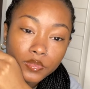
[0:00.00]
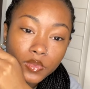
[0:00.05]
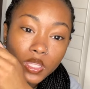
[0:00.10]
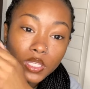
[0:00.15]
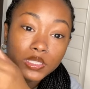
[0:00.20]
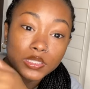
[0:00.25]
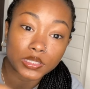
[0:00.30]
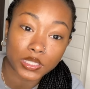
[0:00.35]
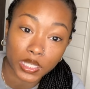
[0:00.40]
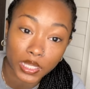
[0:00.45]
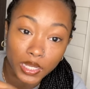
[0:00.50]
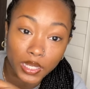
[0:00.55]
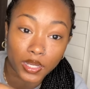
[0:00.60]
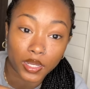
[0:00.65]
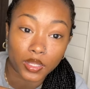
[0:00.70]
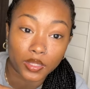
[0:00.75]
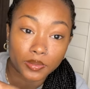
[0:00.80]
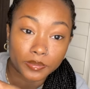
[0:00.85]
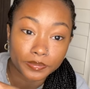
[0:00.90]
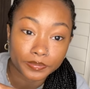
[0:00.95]

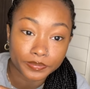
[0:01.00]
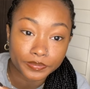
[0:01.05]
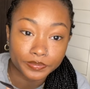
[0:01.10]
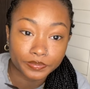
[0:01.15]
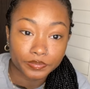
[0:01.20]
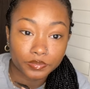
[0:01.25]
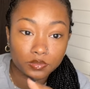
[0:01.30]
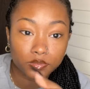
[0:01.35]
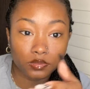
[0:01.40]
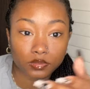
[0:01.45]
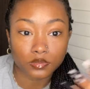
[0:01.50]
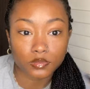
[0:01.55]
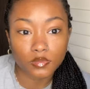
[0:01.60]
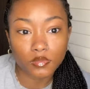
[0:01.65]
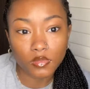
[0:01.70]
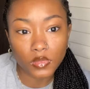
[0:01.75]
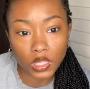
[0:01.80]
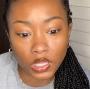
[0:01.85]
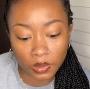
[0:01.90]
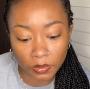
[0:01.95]
skinny.
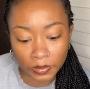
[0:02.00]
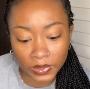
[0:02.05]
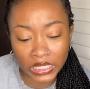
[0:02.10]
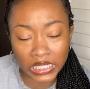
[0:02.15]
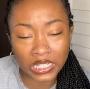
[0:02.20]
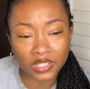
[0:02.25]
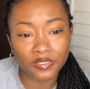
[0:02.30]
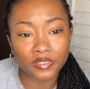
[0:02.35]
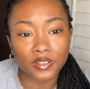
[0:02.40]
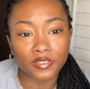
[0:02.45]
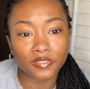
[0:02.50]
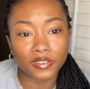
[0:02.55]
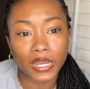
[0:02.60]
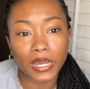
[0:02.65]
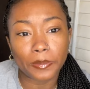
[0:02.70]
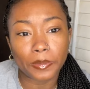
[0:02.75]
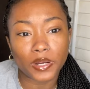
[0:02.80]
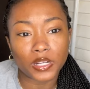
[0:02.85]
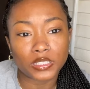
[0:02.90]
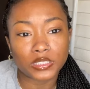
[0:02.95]
But if a
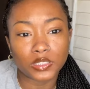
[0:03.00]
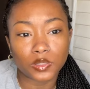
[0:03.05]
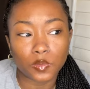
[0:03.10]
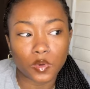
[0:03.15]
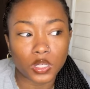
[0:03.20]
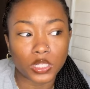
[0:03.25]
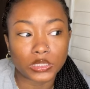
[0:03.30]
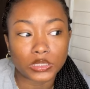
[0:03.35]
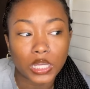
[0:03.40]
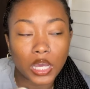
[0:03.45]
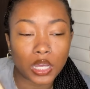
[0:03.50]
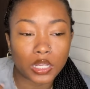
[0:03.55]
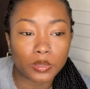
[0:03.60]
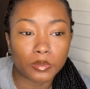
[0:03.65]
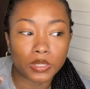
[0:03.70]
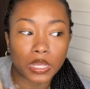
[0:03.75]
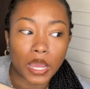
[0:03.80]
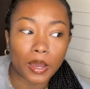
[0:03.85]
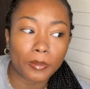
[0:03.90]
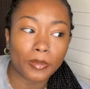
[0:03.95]
fat person want to talk to
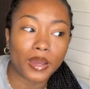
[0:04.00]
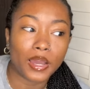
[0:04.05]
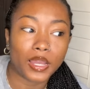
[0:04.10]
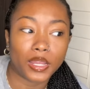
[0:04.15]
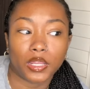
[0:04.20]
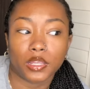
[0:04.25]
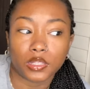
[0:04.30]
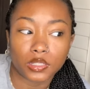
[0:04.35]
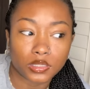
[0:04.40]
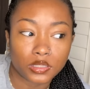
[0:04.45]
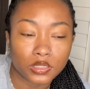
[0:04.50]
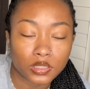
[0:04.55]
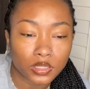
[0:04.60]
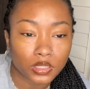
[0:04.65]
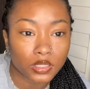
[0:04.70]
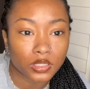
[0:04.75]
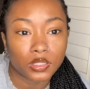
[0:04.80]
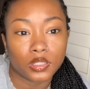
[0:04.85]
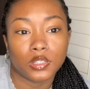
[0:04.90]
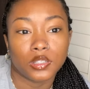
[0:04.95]
me, I might.
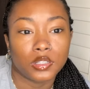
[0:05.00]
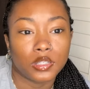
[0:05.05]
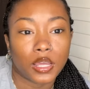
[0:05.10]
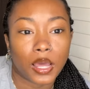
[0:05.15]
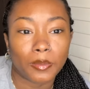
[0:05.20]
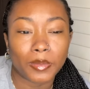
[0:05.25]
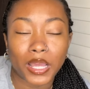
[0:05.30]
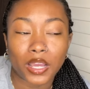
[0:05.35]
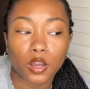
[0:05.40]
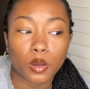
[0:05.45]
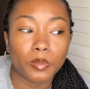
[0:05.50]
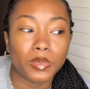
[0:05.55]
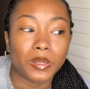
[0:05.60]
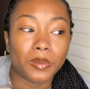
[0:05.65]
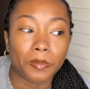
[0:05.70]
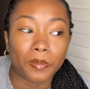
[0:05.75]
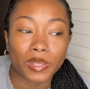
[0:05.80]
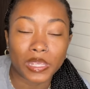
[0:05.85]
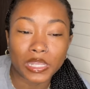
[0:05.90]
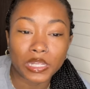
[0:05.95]
I'm not gonna be
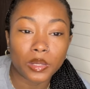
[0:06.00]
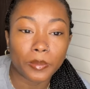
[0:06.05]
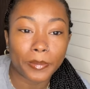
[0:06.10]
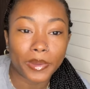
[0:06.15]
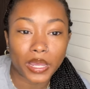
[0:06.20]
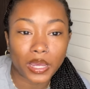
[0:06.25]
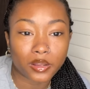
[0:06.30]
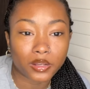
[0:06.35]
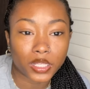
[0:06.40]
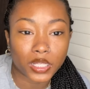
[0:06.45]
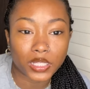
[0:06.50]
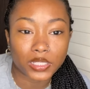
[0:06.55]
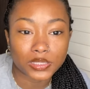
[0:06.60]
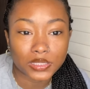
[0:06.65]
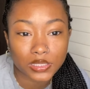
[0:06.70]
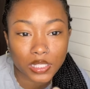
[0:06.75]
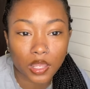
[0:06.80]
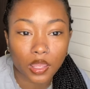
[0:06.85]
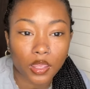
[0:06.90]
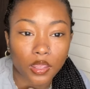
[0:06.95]
mean about it and
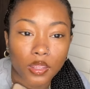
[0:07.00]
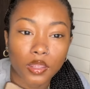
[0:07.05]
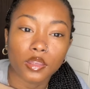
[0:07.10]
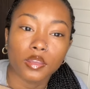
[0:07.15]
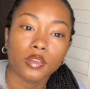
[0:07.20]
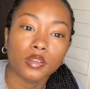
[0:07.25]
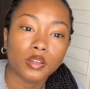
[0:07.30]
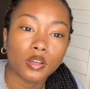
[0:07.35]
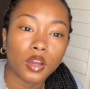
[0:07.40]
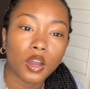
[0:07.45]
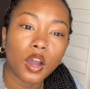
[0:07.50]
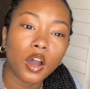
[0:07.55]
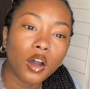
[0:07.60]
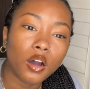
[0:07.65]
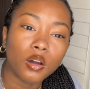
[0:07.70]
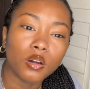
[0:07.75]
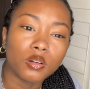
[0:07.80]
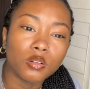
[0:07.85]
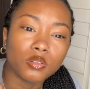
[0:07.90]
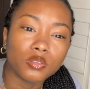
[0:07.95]
say
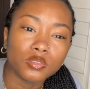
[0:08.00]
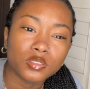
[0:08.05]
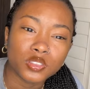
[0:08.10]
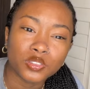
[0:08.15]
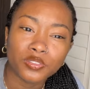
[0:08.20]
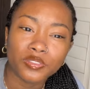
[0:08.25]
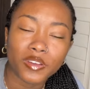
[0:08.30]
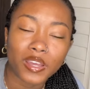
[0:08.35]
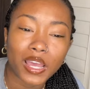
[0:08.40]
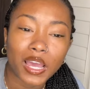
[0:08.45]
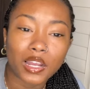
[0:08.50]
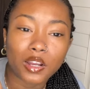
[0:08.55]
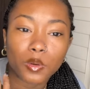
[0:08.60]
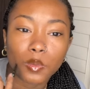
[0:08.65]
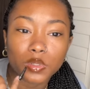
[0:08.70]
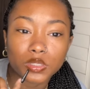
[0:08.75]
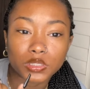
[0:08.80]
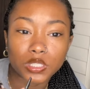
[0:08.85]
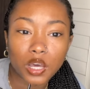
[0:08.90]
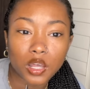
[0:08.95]
oh, you fat, I don't
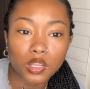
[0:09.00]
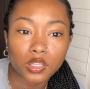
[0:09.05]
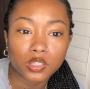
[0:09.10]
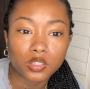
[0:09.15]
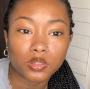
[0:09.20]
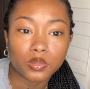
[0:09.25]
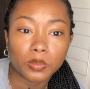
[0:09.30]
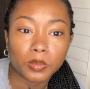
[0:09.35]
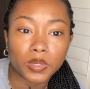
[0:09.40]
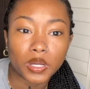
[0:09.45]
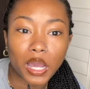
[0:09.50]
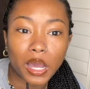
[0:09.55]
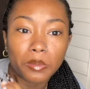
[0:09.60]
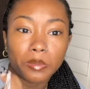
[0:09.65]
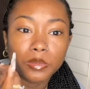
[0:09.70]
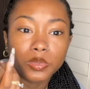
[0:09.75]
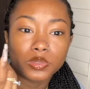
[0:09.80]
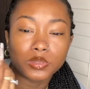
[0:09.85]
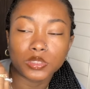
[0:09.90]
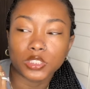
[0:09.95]
want to talk to you, but I'm
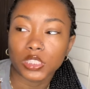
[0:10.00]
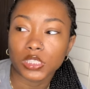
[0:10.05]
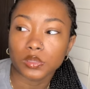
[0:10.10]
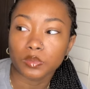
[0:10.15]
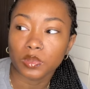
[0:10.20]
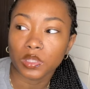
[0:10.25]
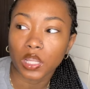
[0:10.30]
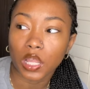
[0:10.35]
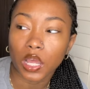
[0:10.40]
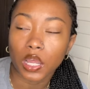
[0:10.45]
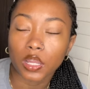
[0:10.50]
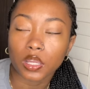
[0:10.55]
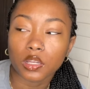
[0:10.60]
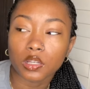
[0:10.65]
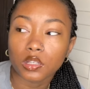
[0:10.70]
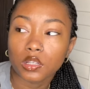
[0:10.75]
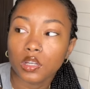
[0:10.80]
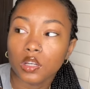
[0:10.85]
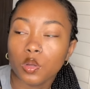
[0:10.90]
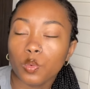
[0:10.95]
be, just be like,
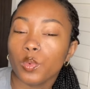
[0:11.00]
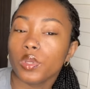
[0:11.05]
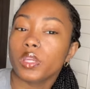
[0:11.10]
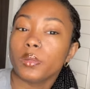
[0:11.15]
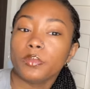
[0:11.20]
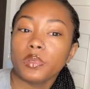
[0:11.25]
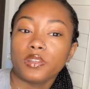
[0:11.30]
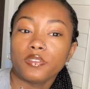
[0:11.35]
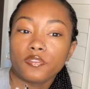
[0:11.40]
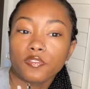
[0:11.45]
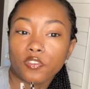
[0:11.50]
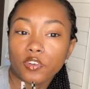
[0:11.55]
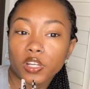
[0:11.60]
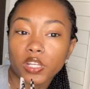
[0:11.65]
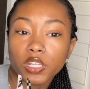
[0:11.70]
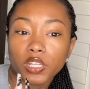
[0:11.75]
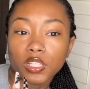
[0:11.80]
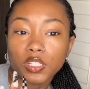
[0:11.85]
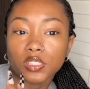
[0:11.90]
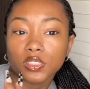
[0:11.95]
we can be
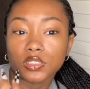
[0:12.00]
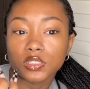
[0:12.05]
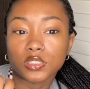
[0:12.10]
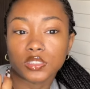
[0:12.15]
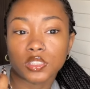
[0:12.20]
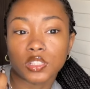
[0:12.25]
friends